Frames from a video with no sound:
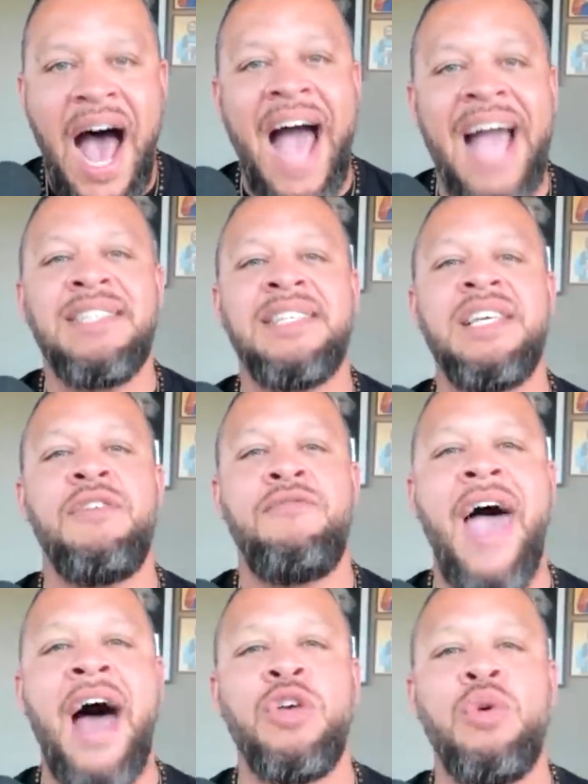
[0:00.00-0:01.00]
I see the
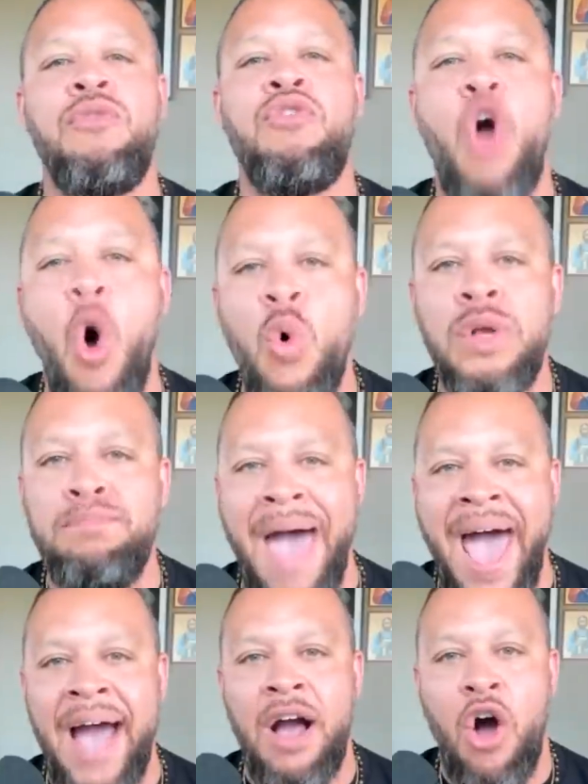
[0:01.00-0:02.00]
value of going
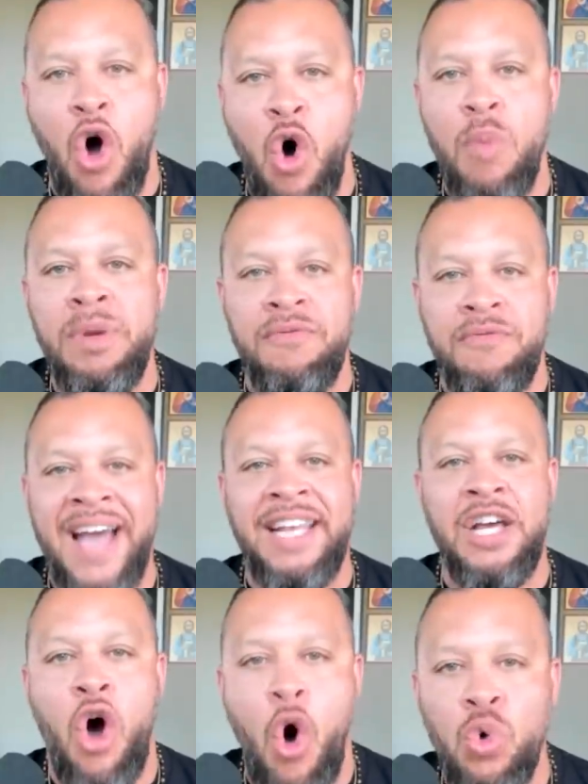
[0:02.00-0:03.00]
back home and
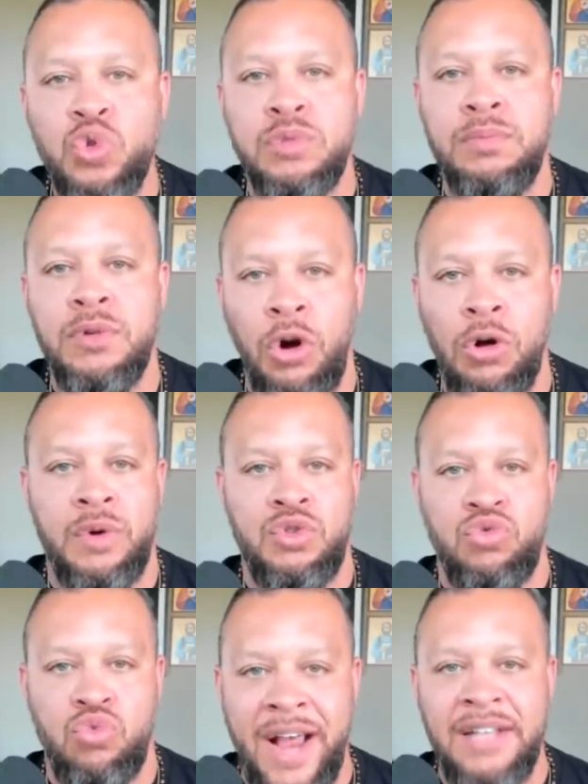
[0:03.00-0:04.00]
finding a wholesome girl that
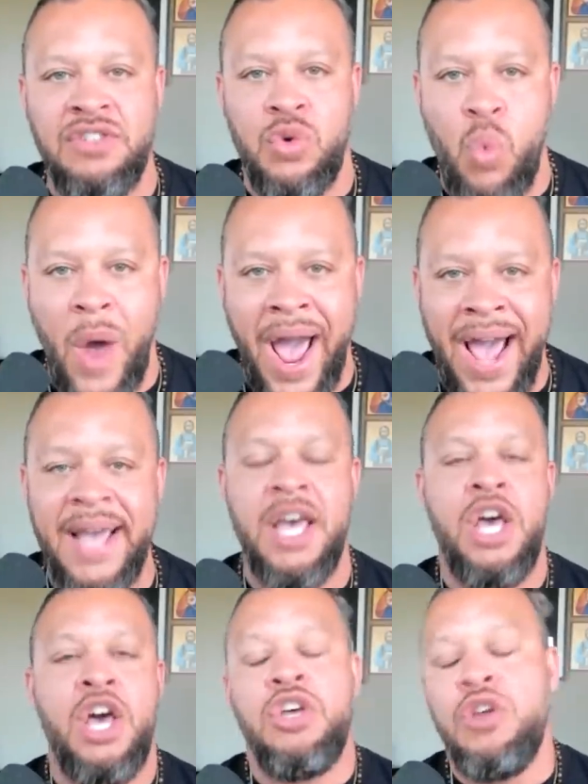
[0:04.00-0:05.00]
was raised the way
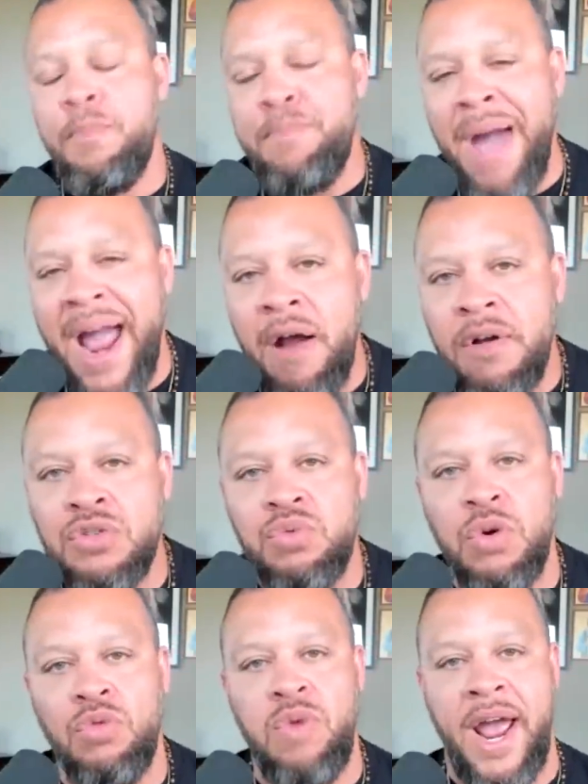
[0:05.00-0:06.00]
your parents
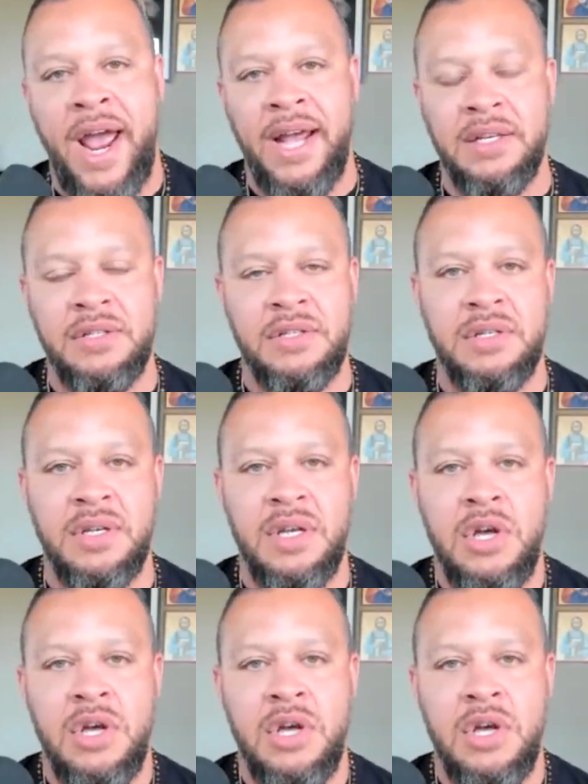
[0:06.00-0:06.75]
were raised,